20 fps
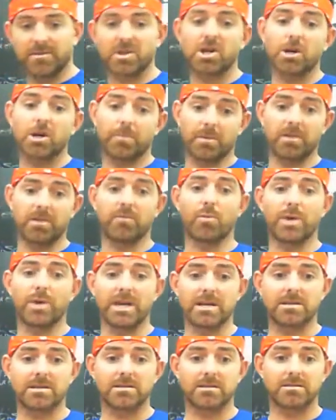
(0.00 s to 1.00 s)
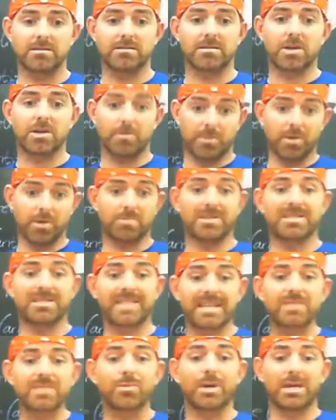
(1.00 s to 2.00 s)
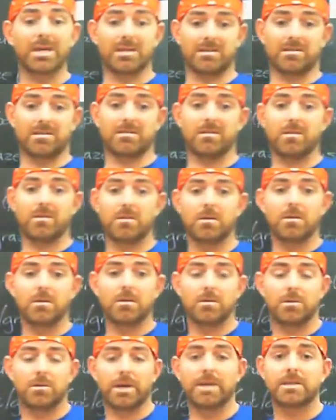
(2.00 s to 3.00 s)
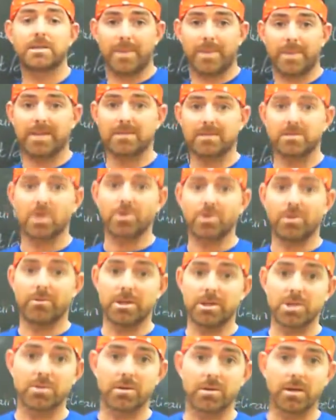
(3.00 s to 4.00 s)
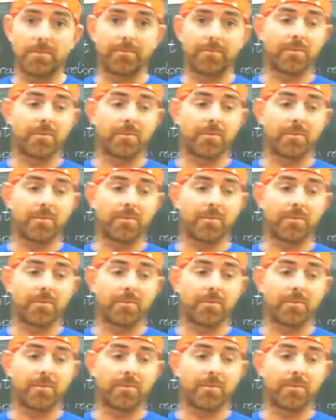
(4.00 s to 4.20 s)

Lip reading: a couple of weeks. Could be up to 6 weeks. Okay. It depends on your injury.